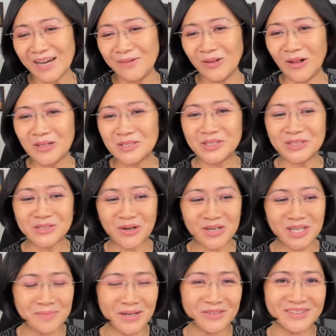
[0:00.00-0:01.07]
I will also
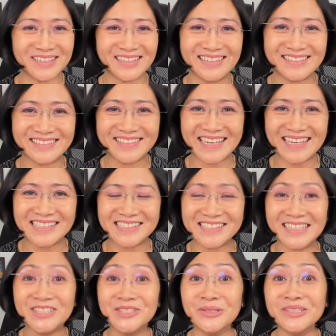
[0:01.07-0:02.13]
talk about uh, things
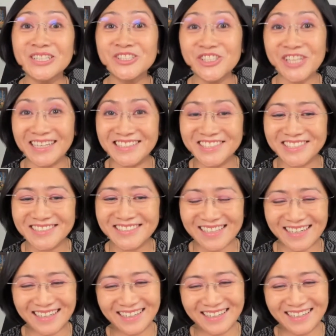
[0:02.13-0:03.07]
that do not change.